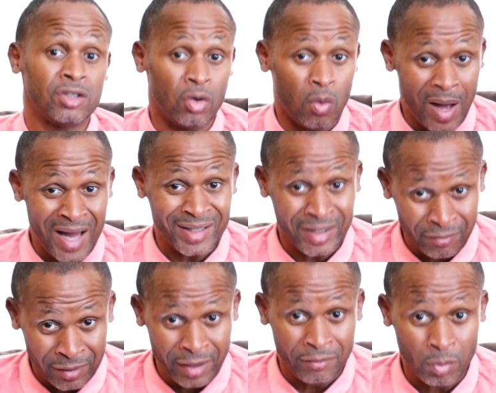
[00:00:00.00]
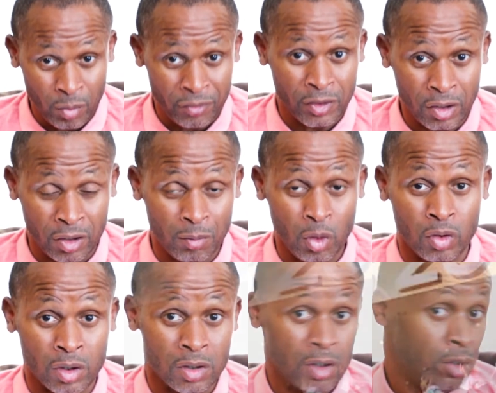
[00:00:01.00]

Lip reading: the quality of living within your community.